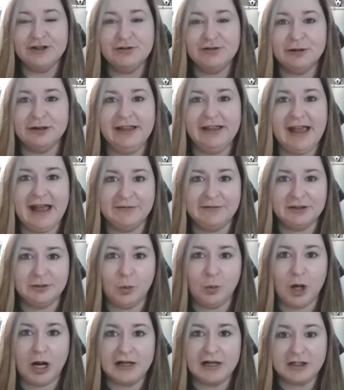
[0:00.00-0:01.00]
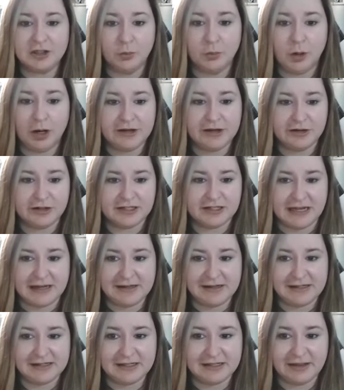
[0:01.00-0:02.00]
So you really have to watch what
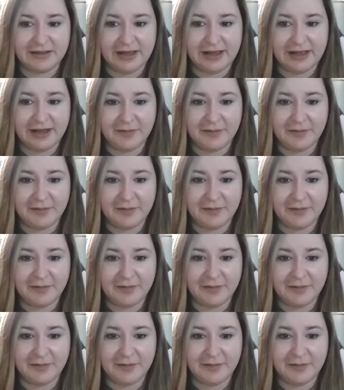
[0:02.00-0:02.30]
you're sending